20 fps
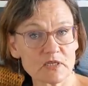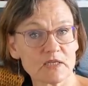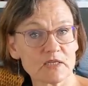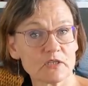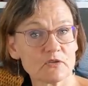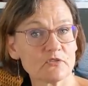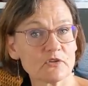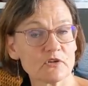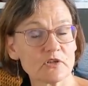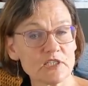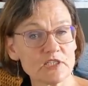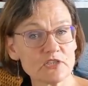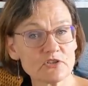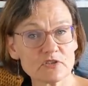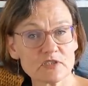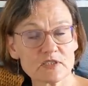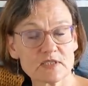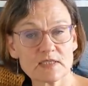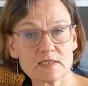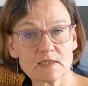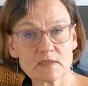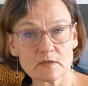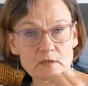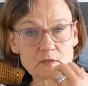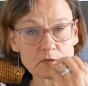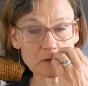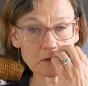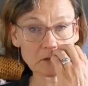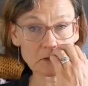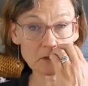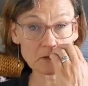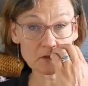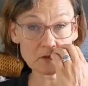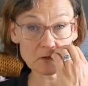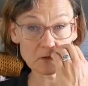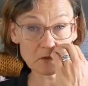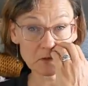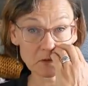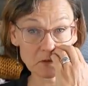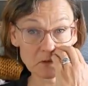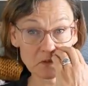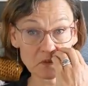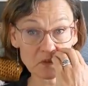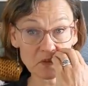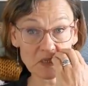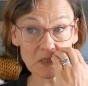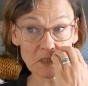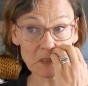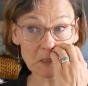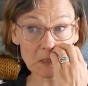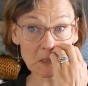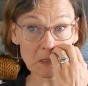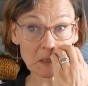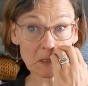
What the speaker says: And if you're interested to look through what